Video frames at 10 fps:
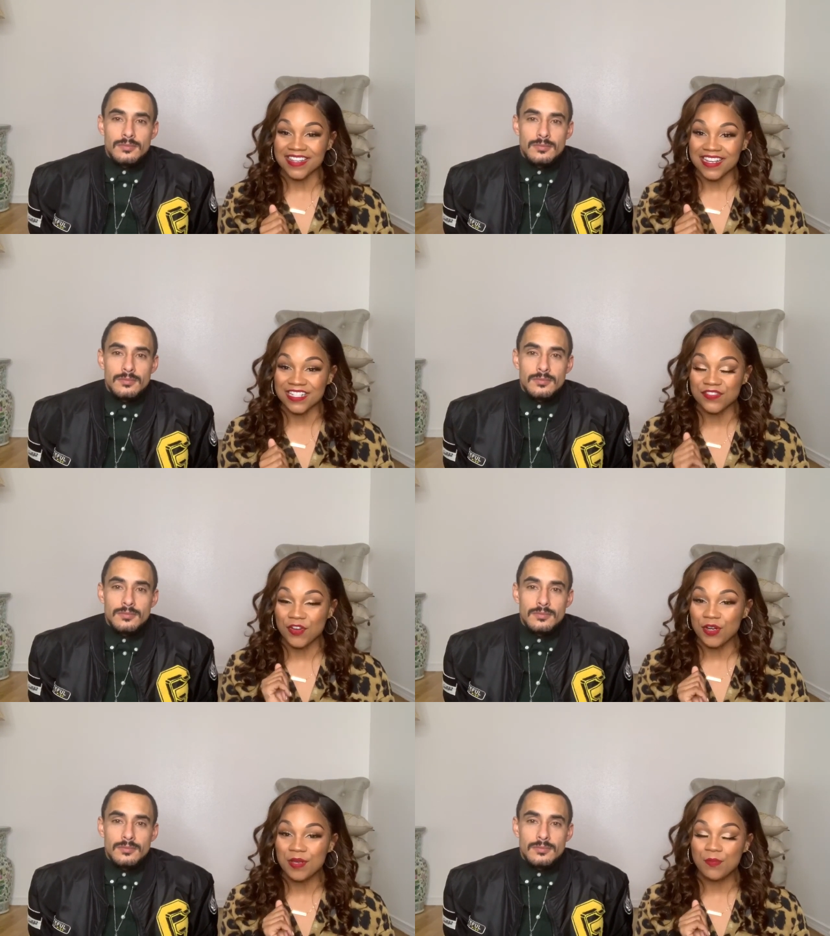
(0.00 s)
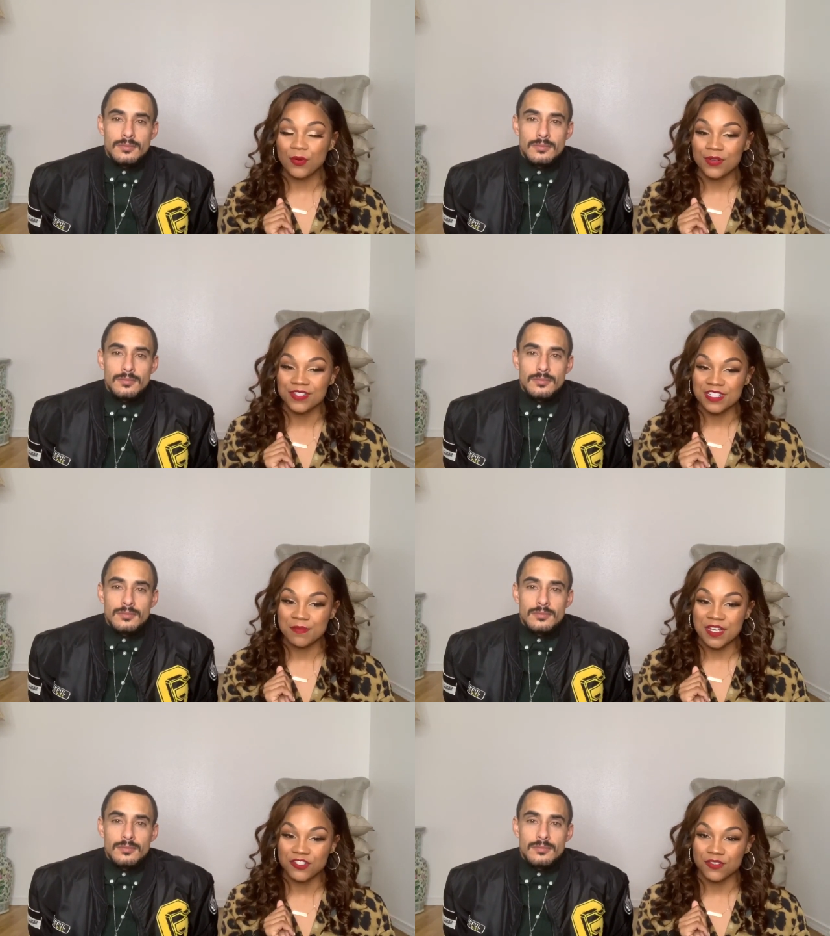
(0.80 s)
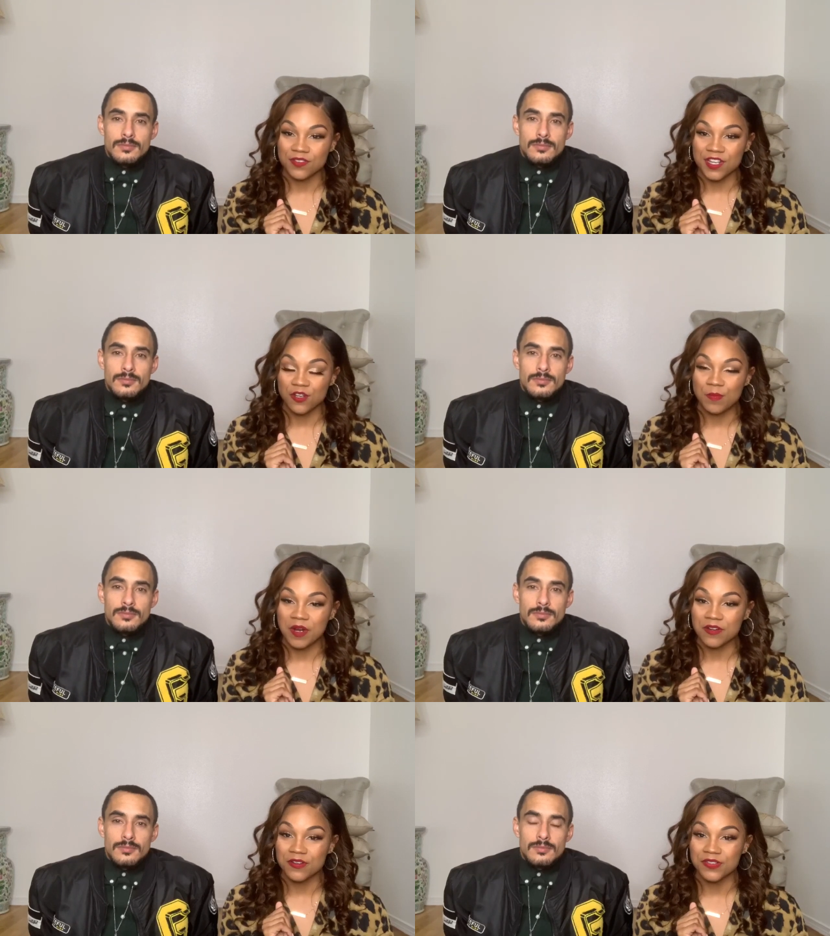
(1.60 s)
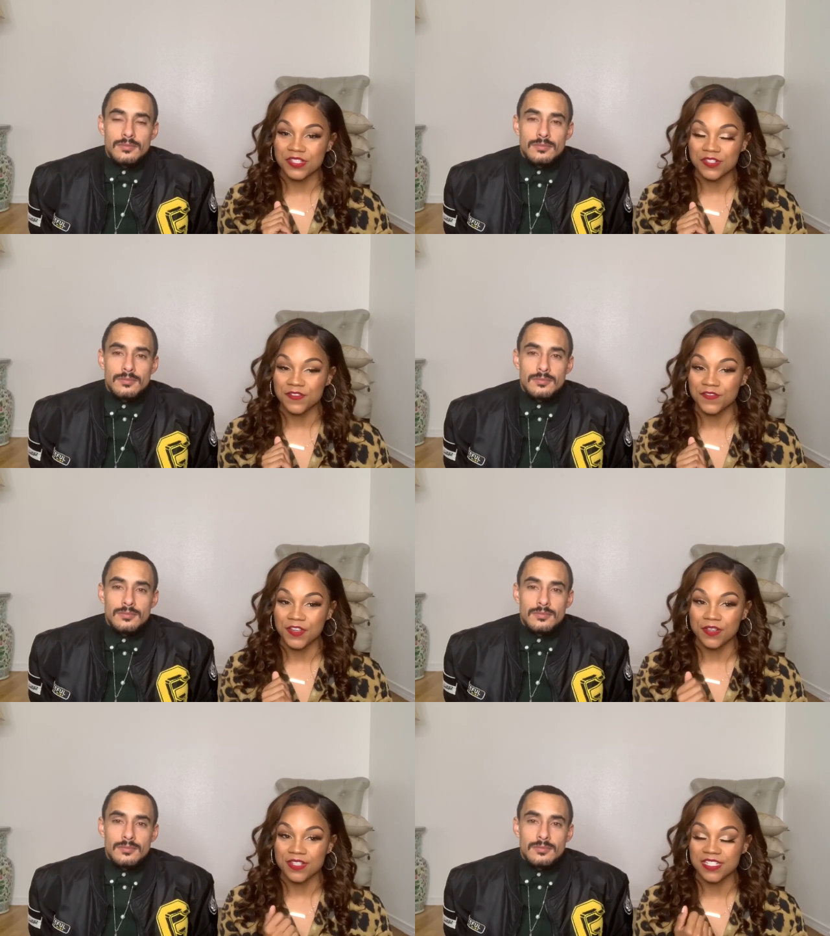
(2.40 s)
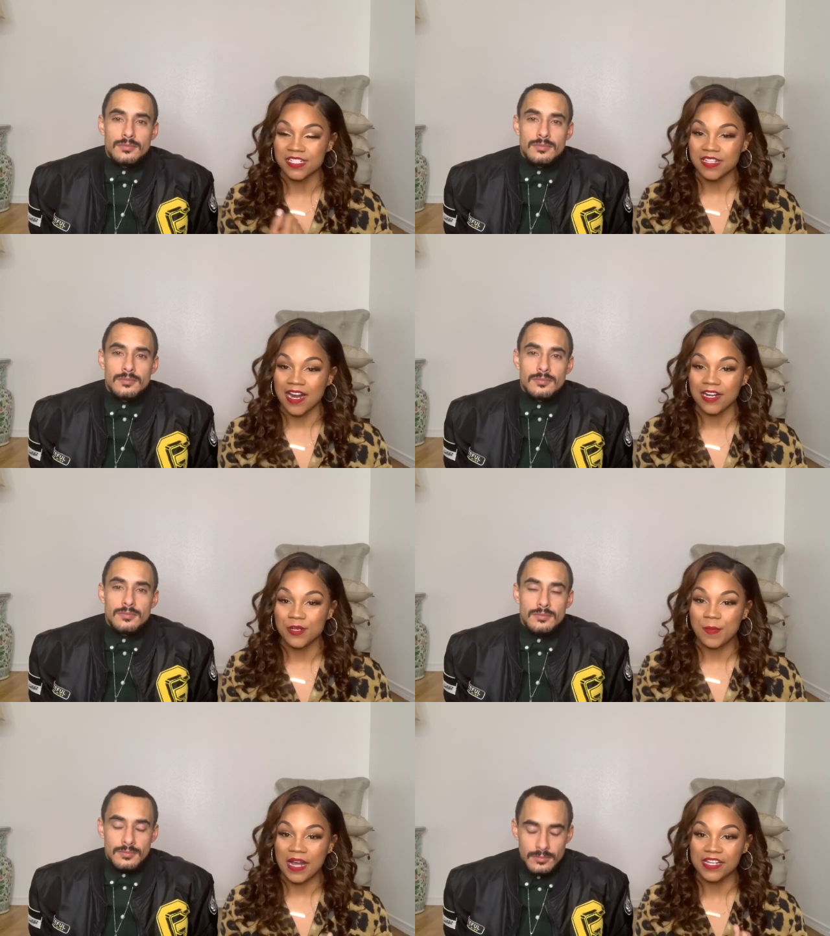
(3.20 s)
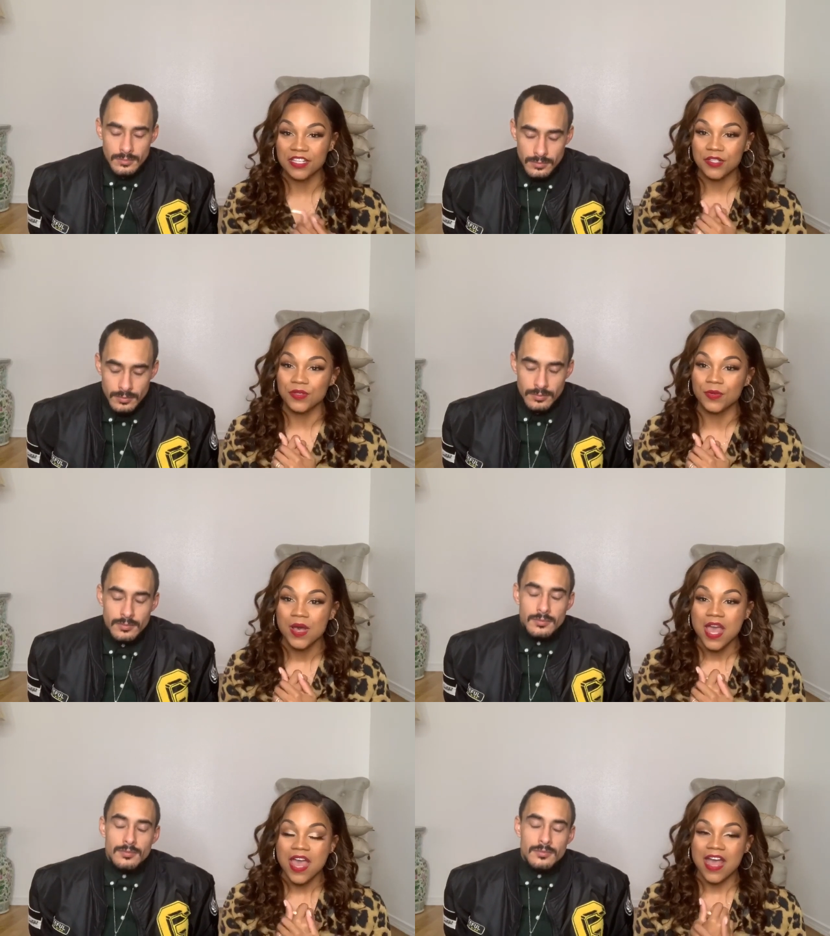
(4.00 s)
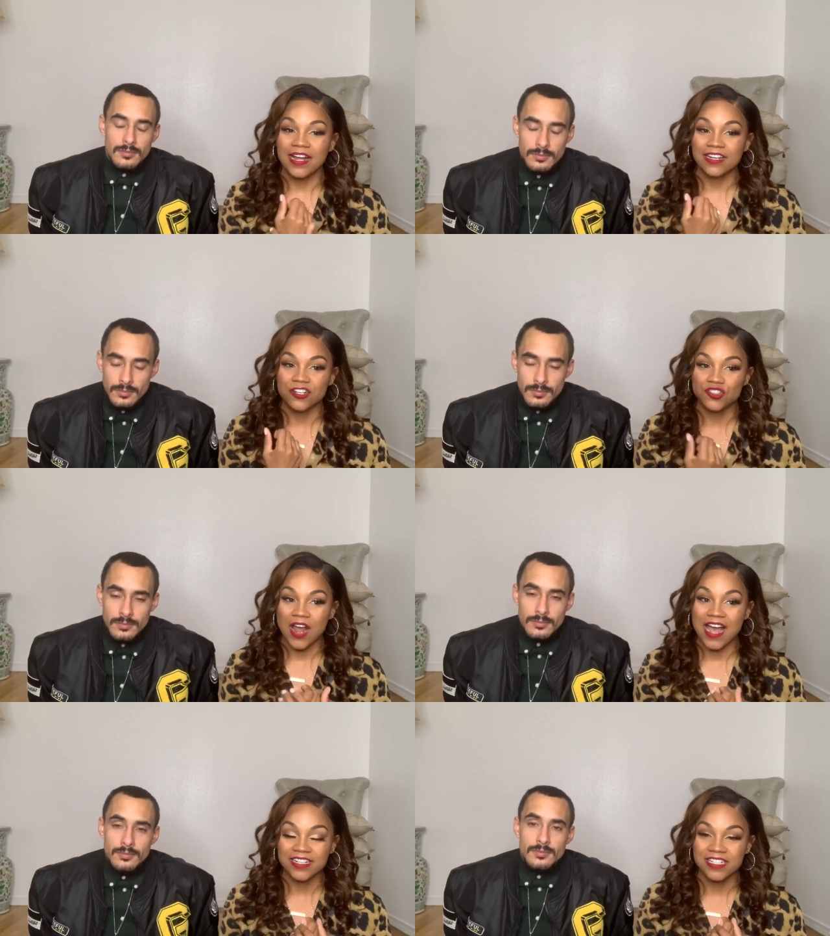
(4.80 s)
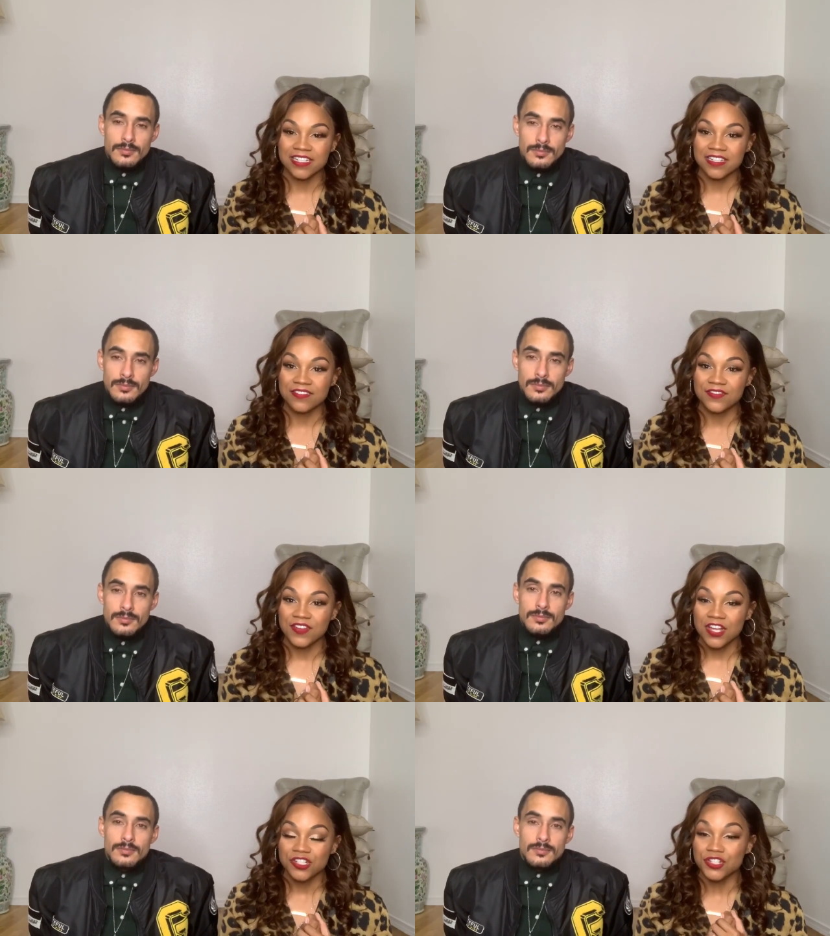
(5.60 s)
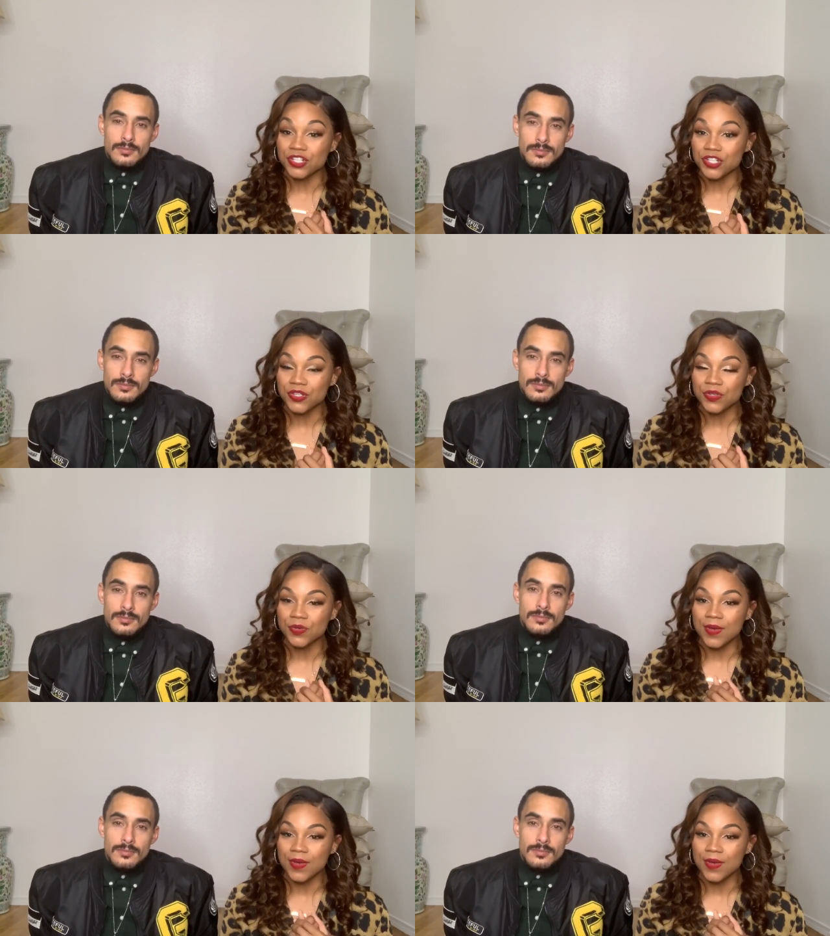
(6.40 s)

Speaker 1: Like, it's very important to make sure that your partner still feels desired by you and attractive to you,